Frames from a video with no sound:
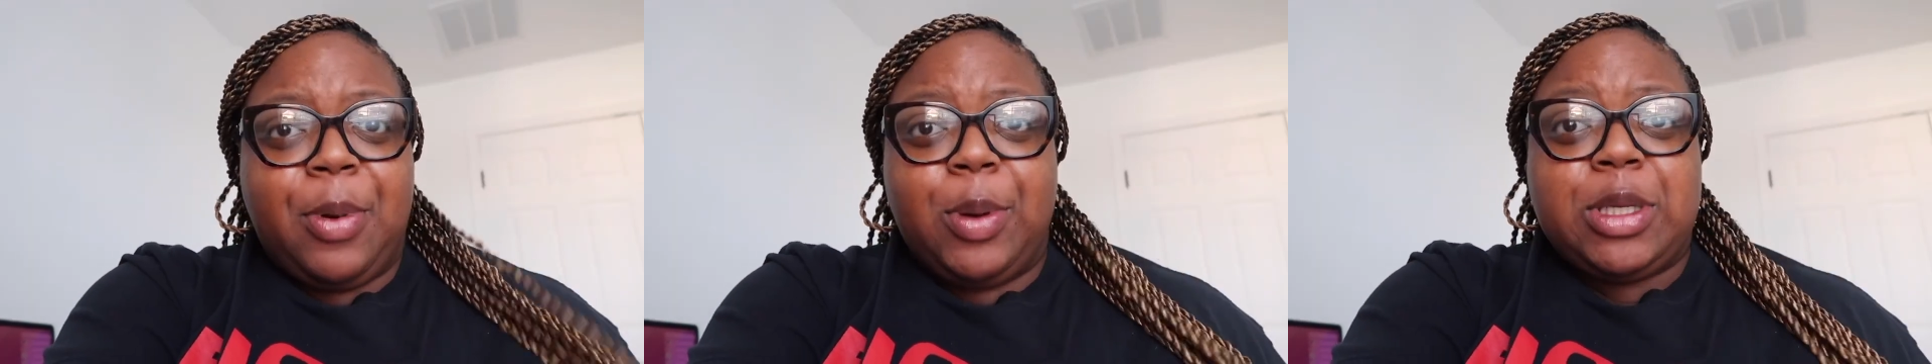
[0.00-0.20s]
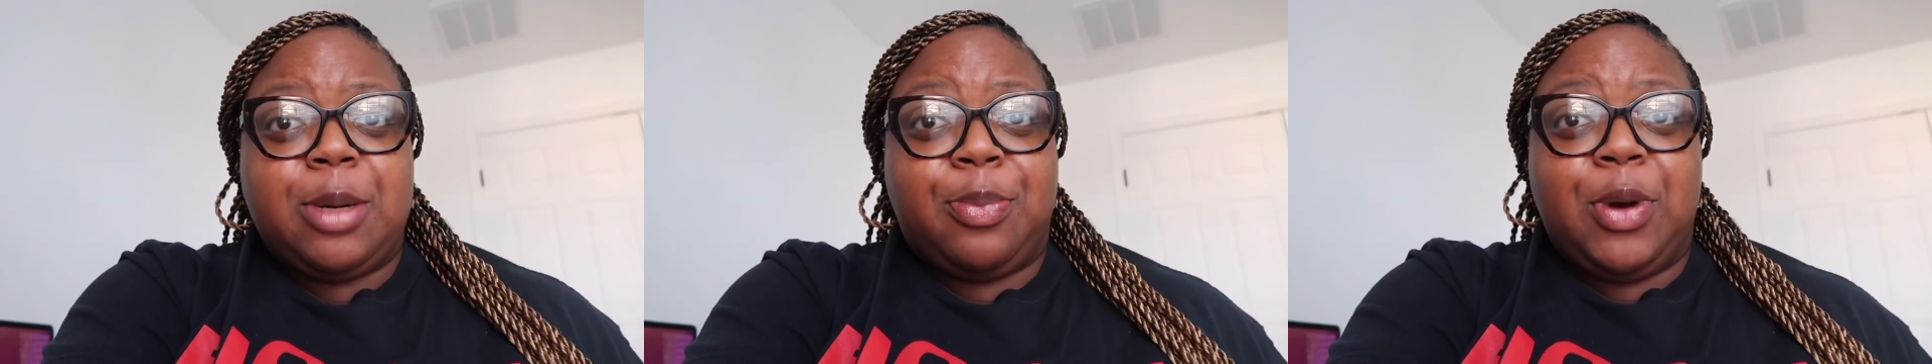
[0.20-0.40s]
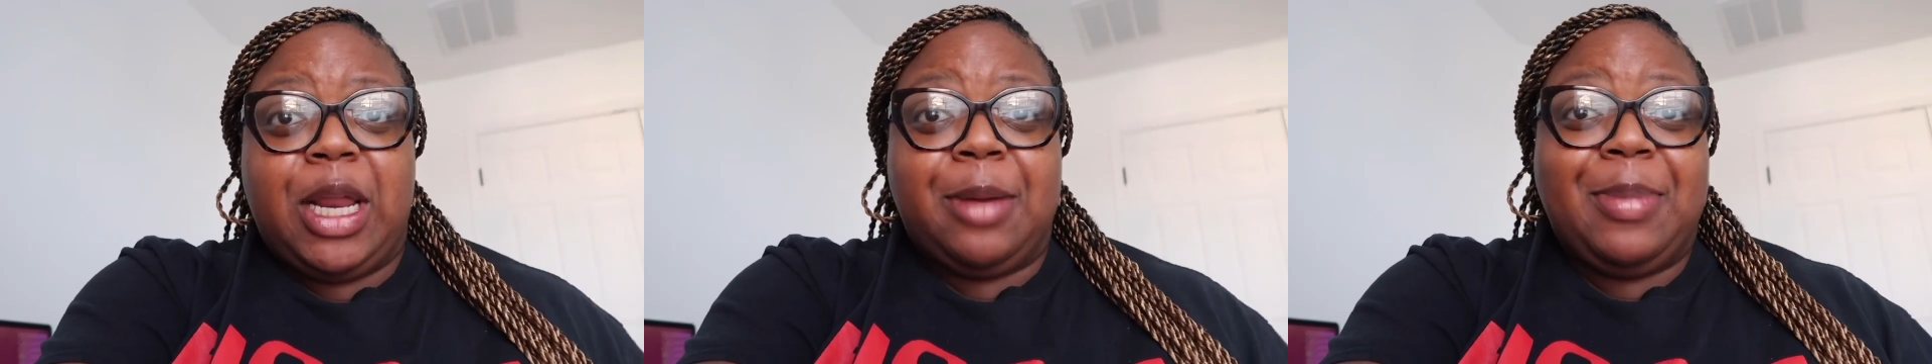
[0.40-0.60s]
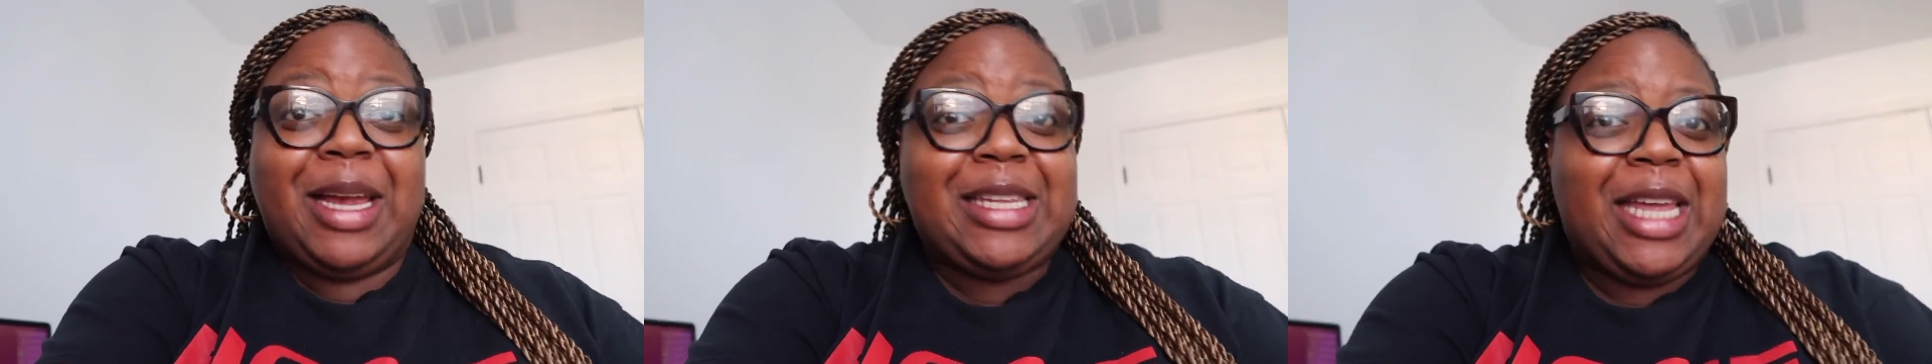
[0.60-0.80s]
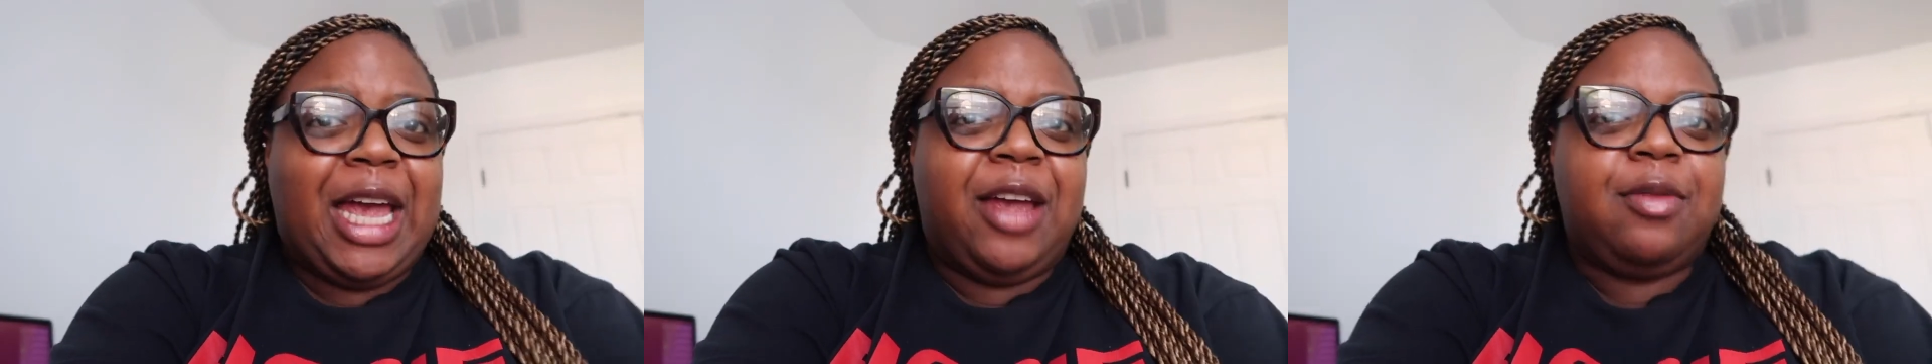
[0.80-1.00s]
was a pretty
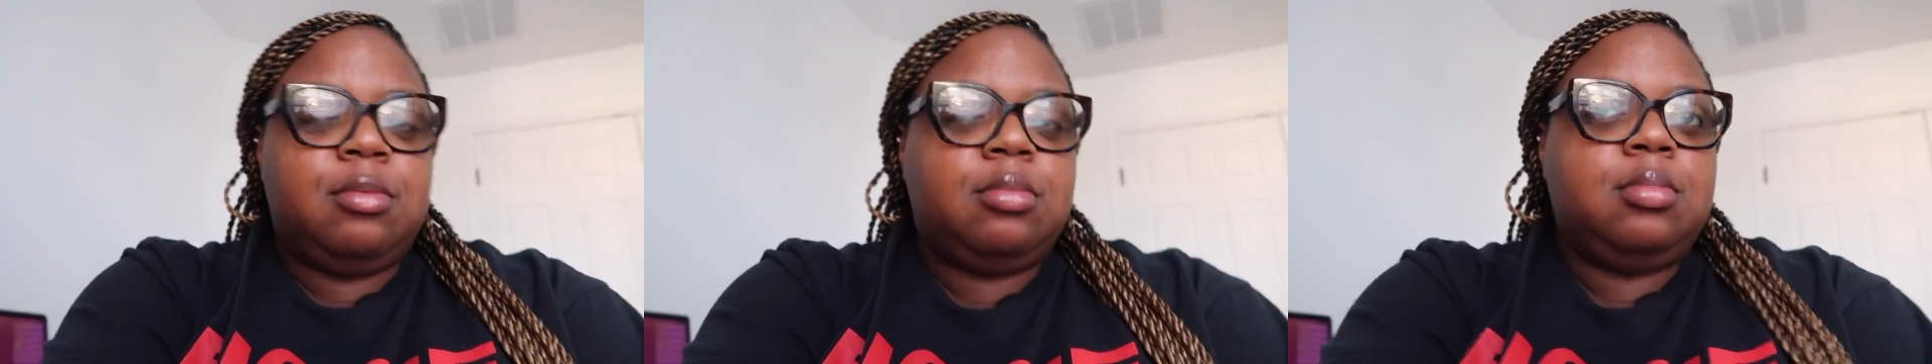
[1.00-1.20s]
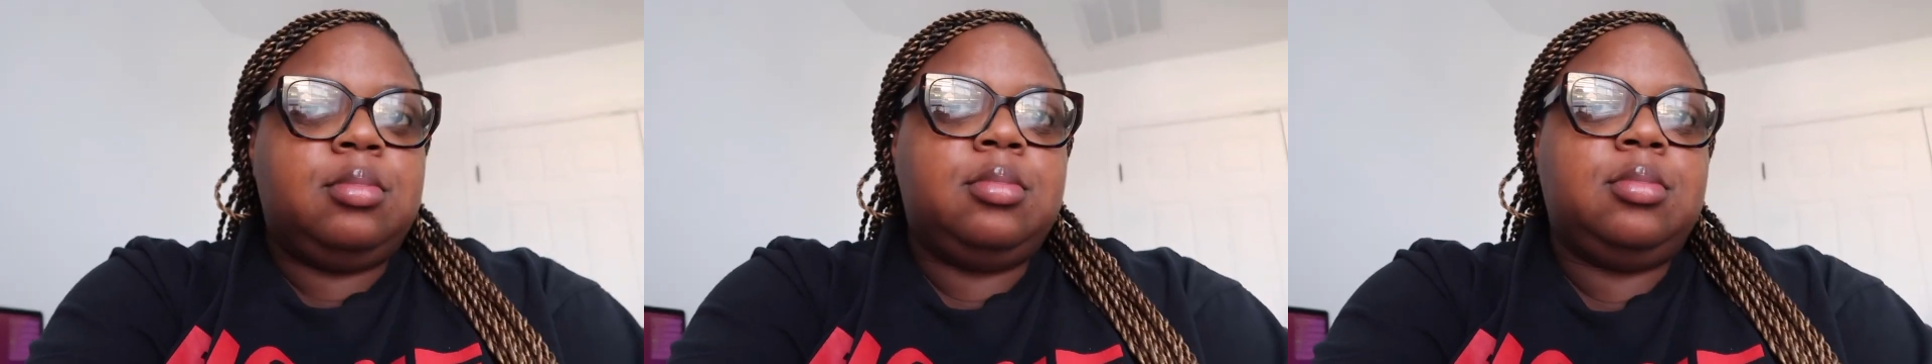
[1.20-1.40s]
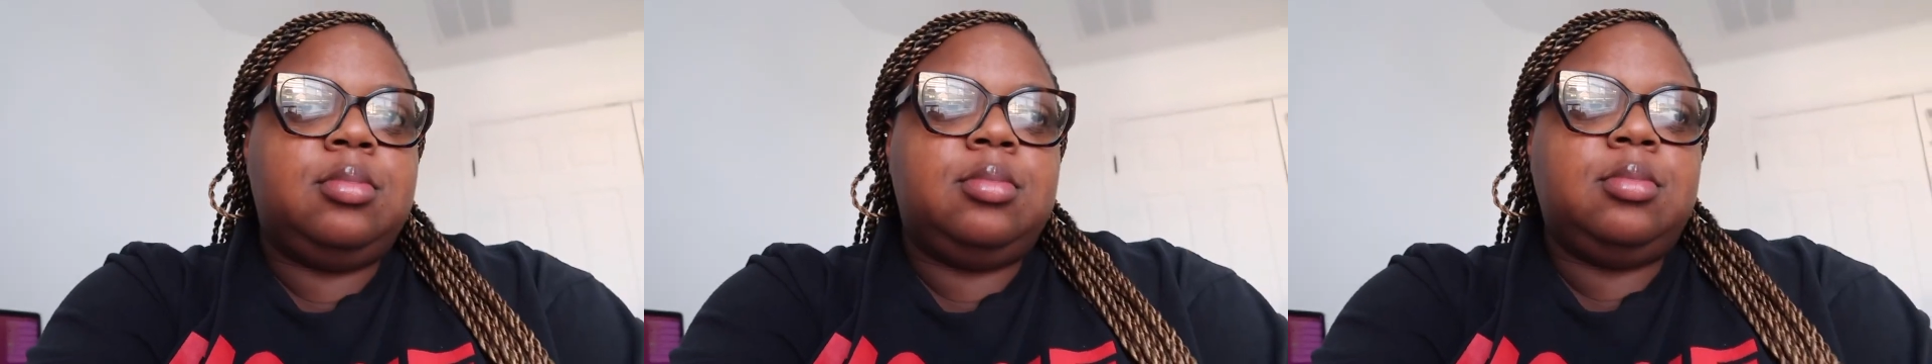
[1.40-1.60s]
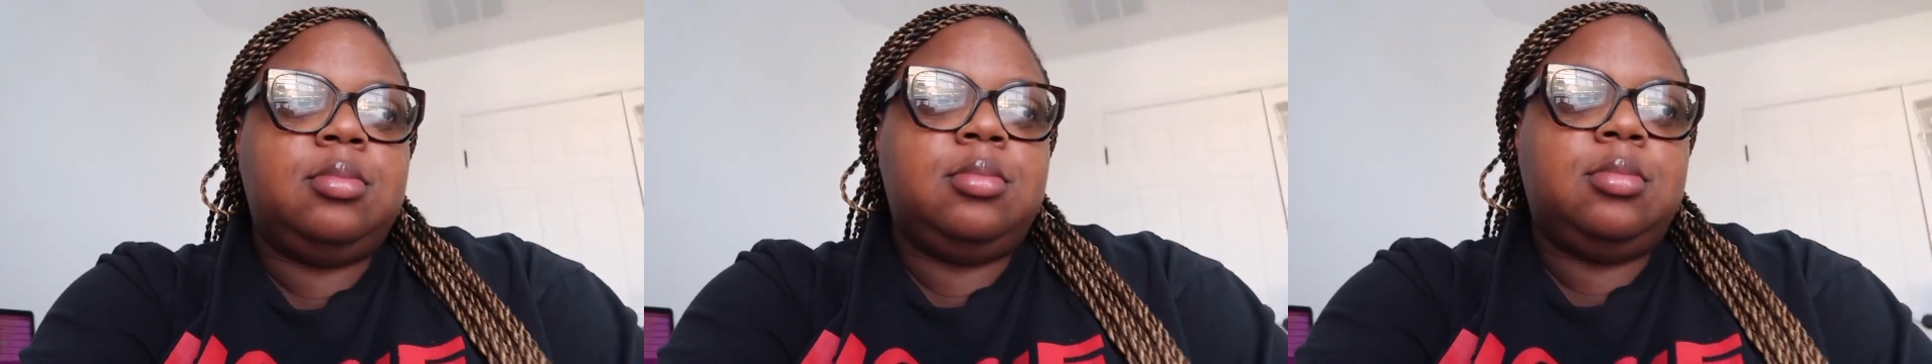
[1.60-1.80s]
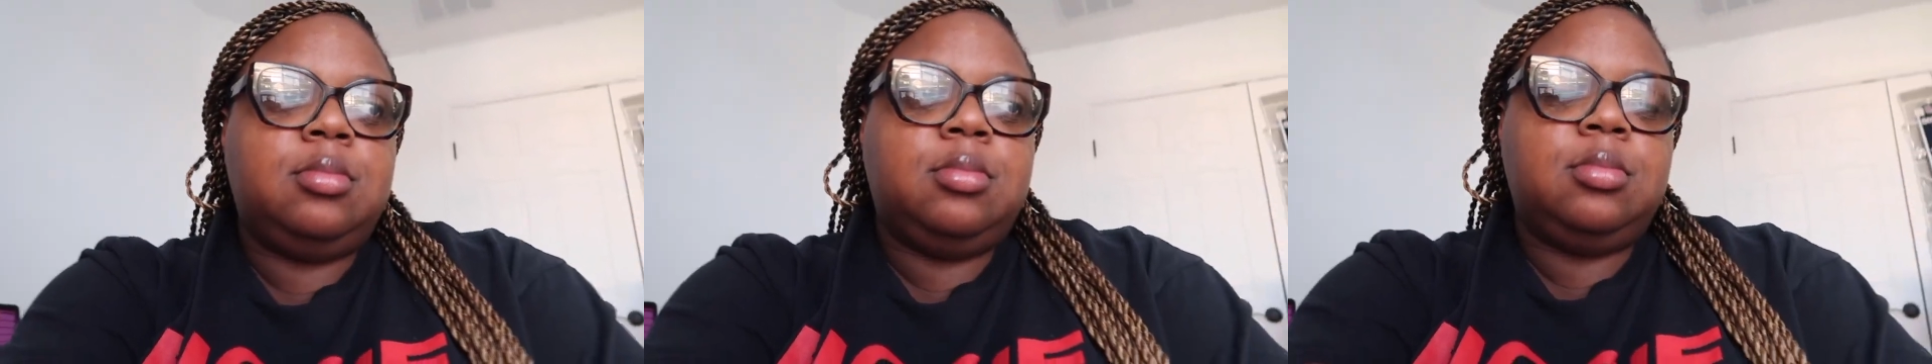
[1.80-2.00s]
big day.
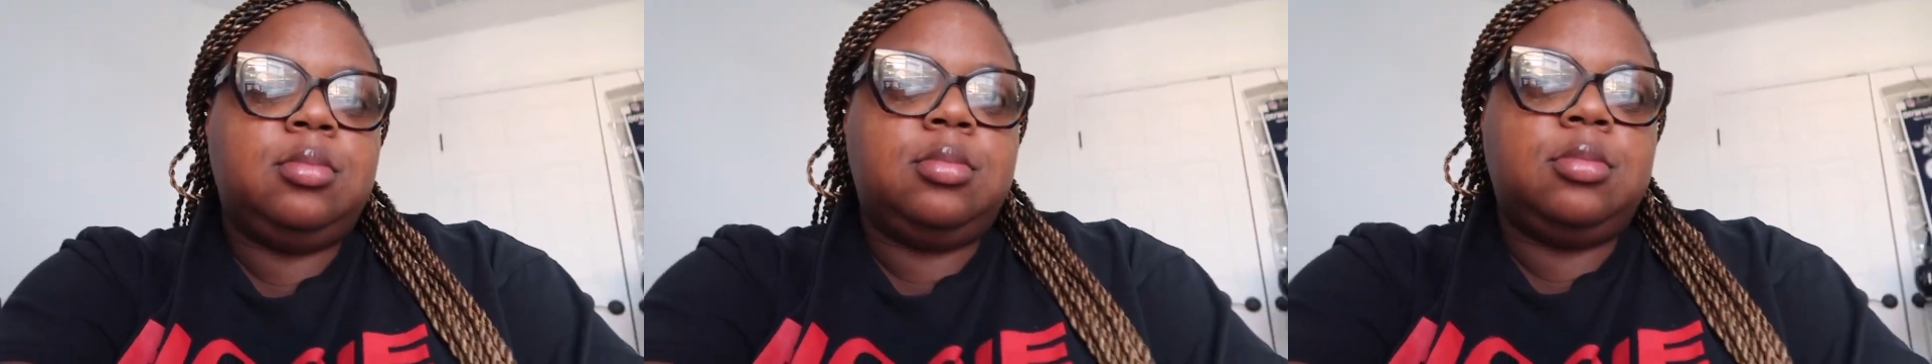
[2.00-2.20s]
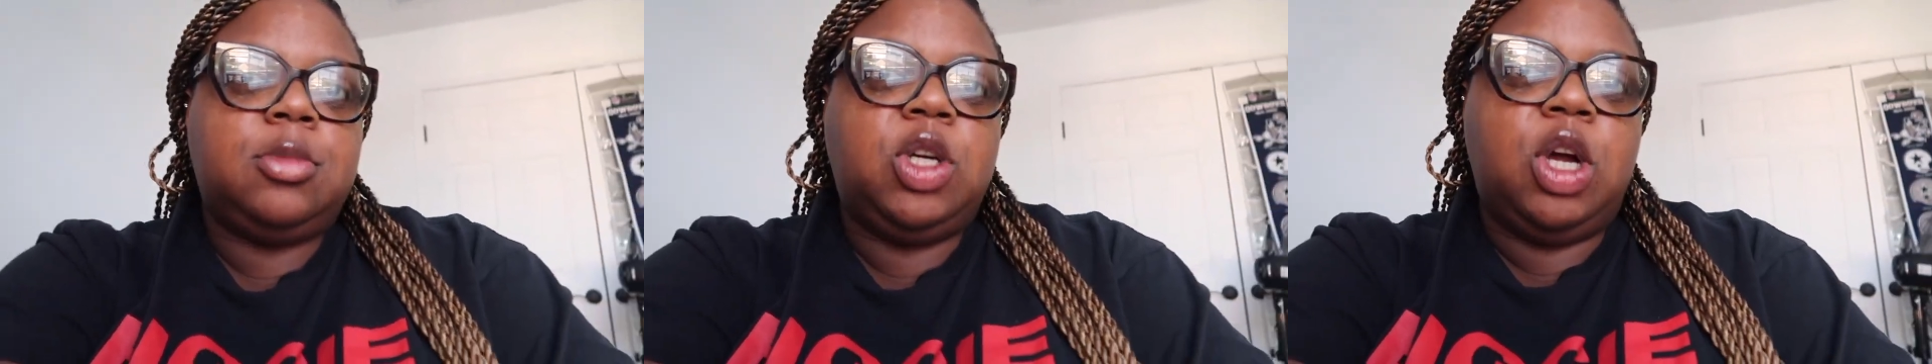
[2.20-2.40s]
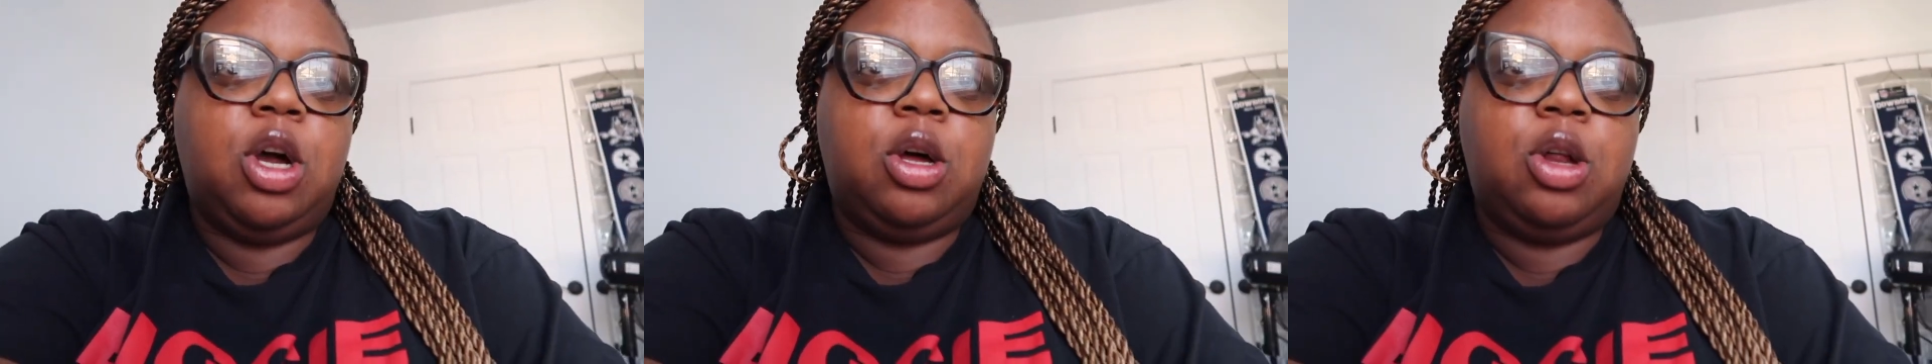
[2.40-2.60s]
Yo,